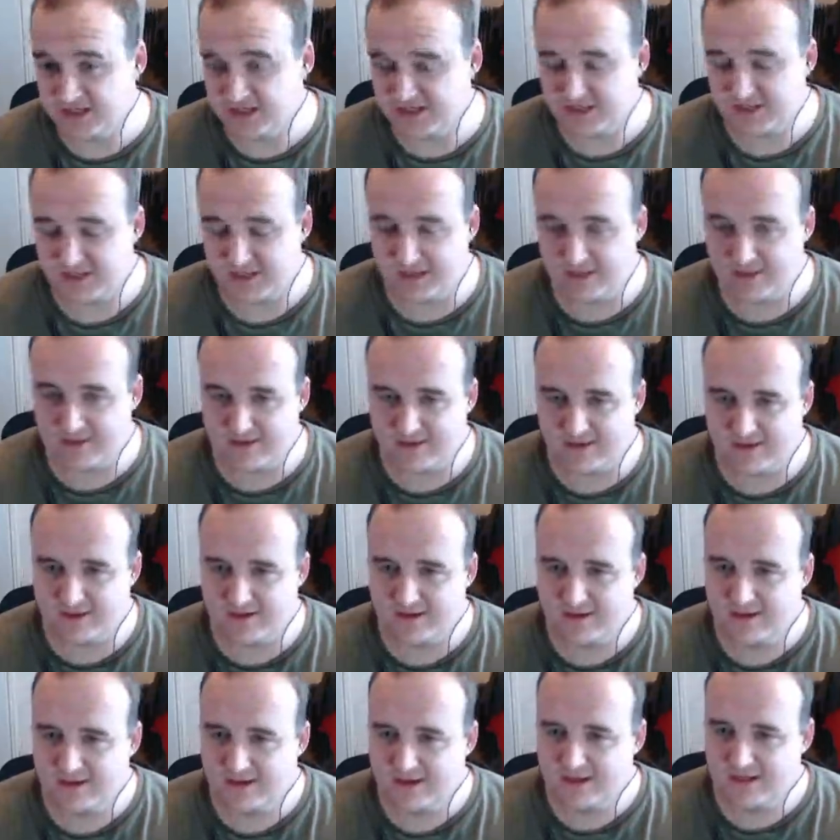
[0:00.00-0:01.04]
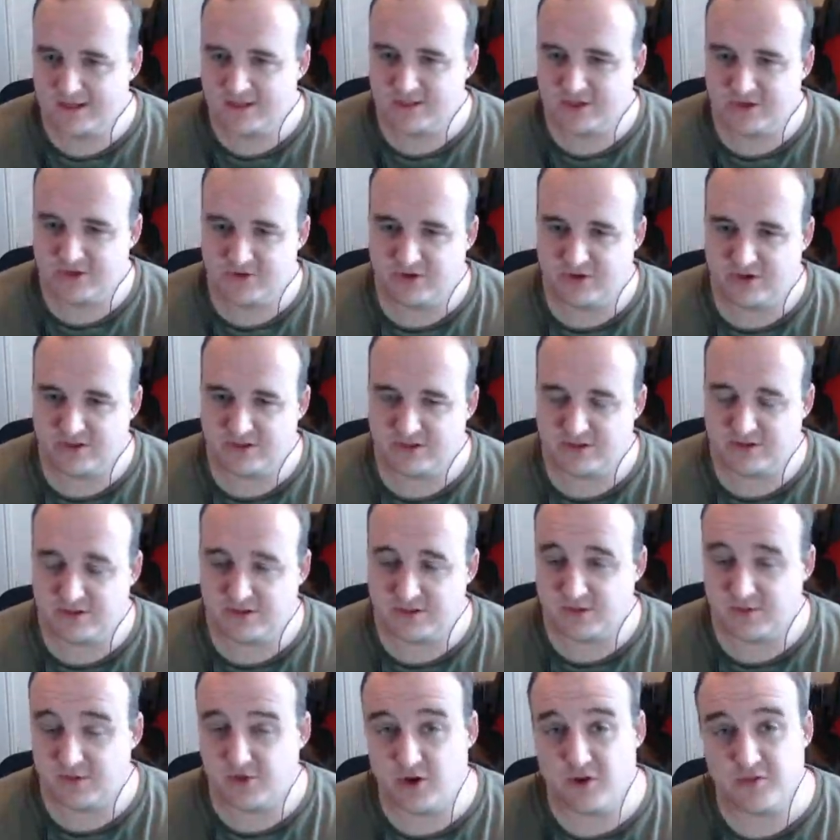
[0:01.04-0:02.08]
to get the 292.
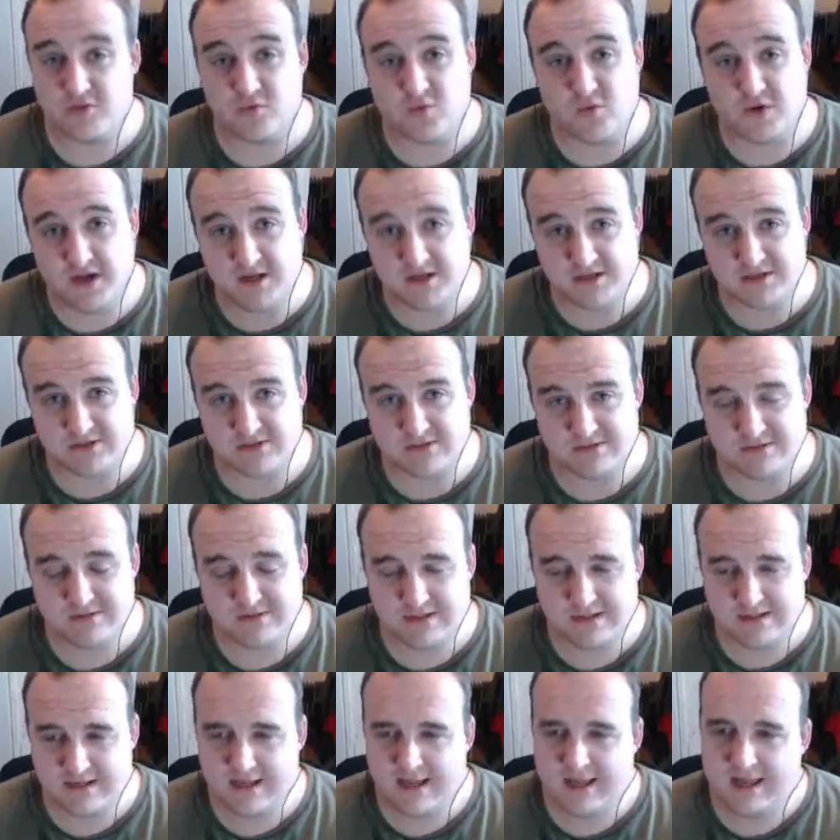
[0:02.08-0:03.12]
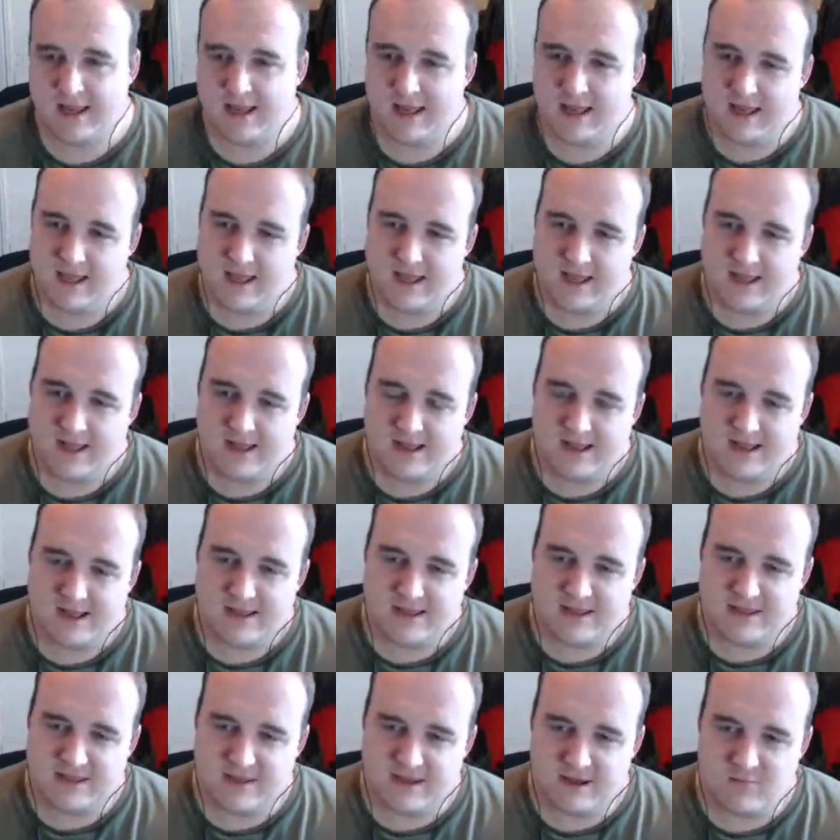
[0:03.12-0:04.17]
So we got the Wiesel,
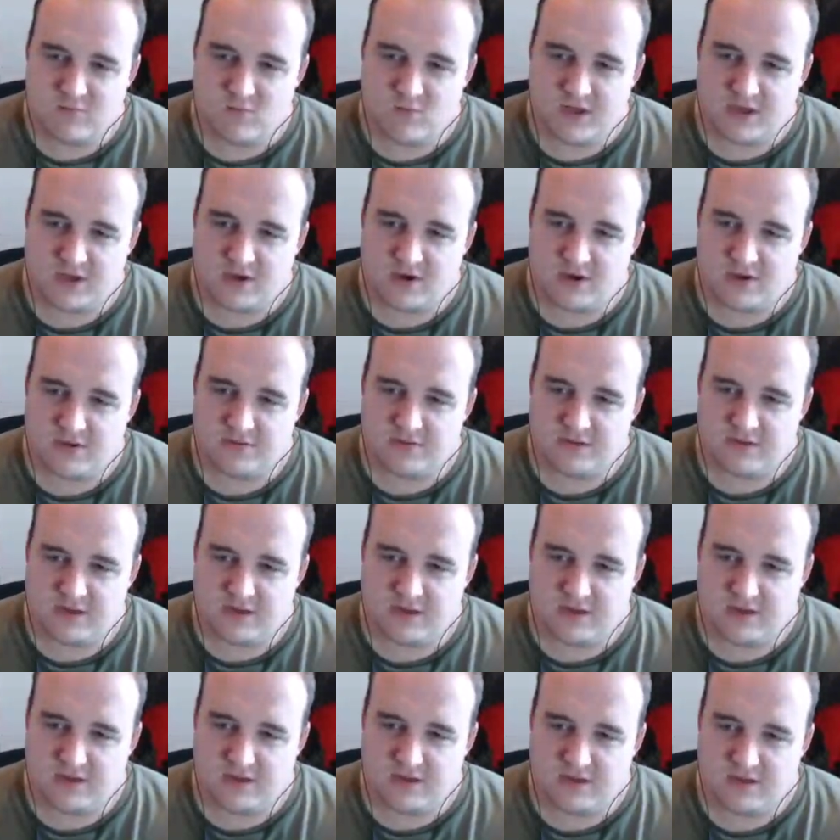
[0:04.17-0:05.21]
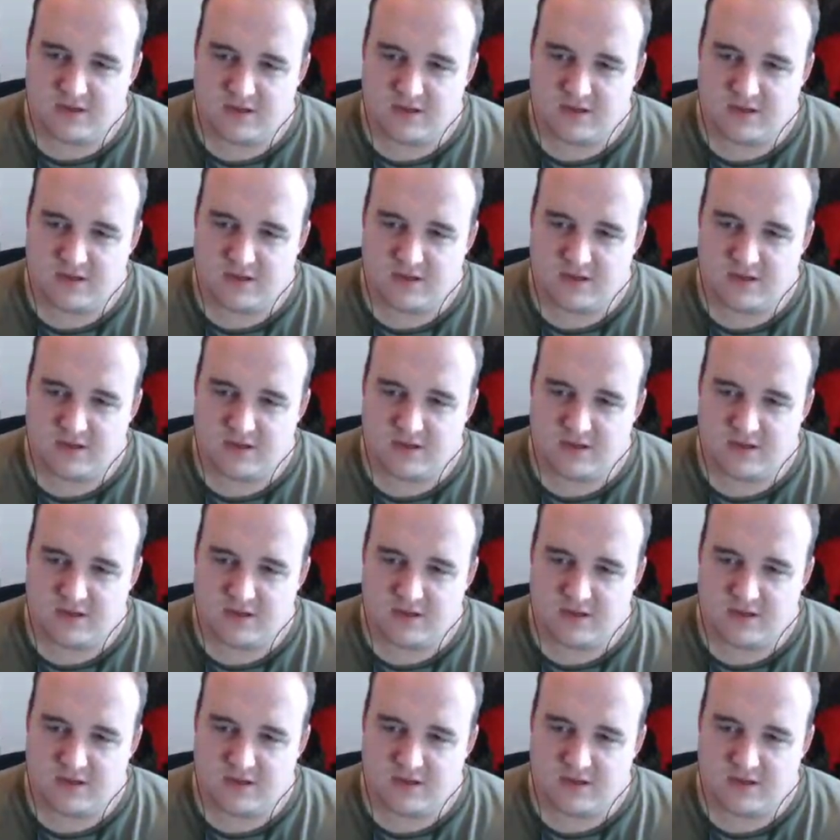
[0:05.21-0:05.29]
then we got the